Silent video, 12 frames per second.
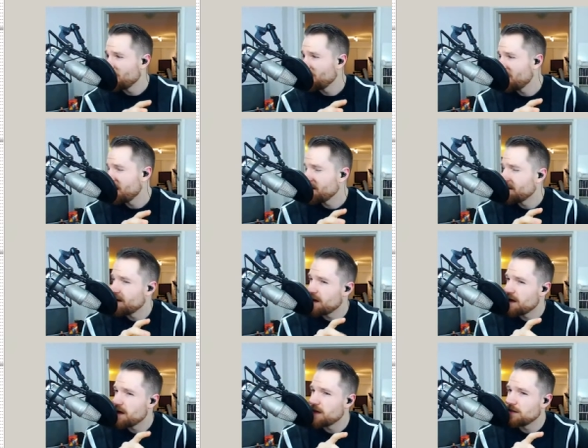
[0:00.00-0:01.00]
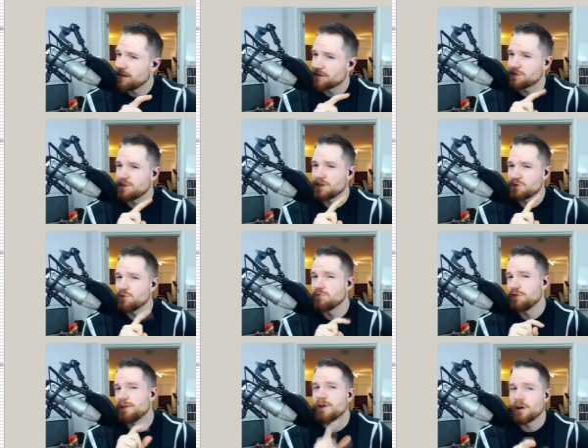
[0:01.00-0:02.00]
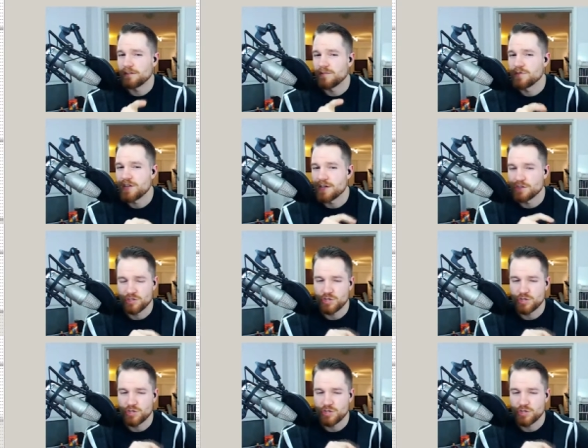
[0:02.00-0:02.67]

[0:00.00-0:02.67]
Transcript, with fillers: but uh, let's let's do a really hard limitation.